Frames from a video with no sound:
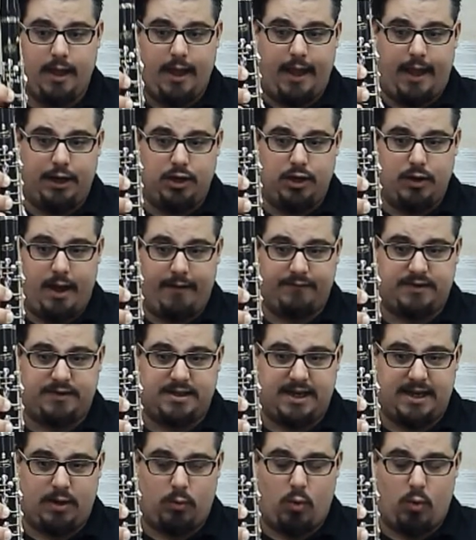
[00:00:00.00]
and you have
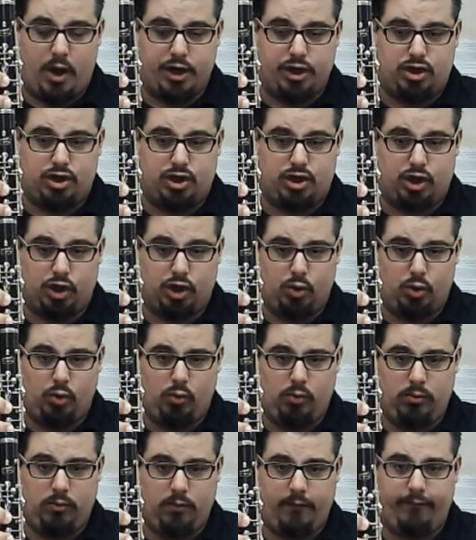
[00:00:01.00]
T1,
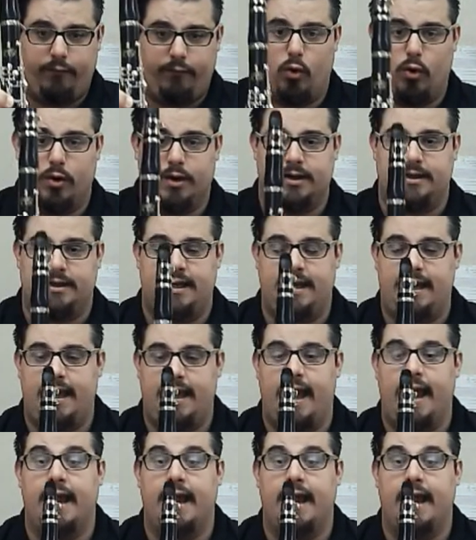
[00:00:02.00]
2 for D.